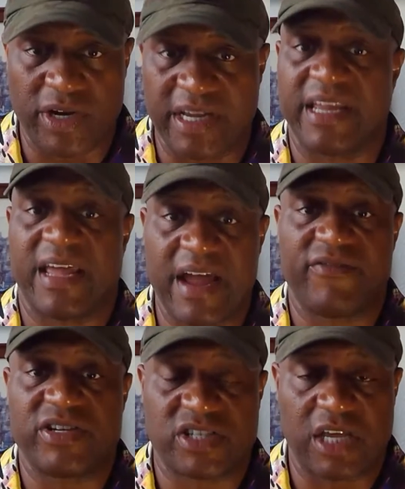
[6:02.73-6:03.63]
it in
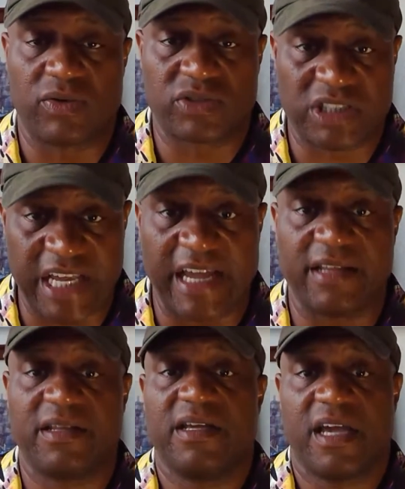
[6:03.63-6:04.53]
every single
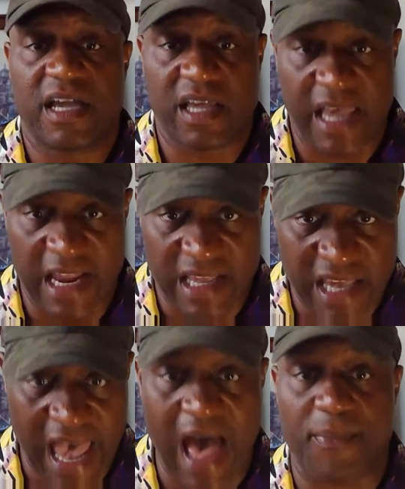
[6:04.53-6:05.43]
state and
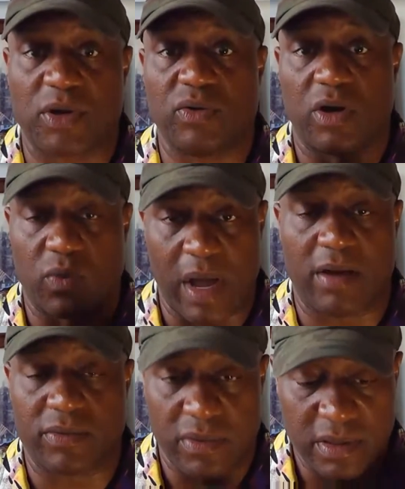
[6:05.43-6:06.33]
capital
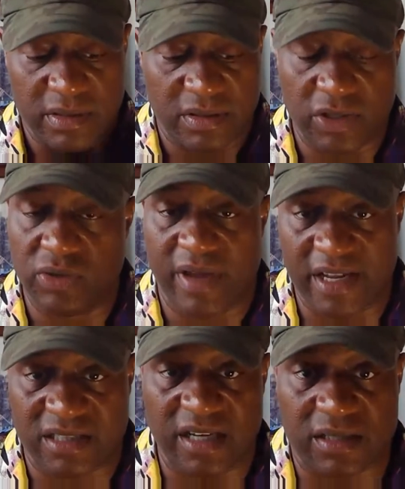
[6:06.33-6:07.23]
around the
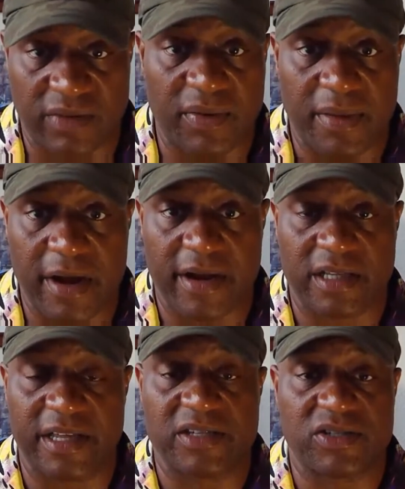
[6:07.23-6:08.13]
United States of America,
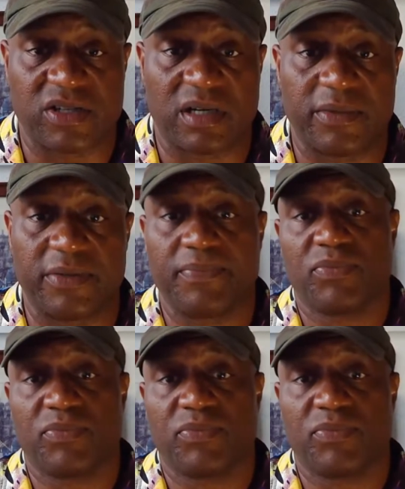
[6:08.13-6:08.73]
ladies and gentlemen.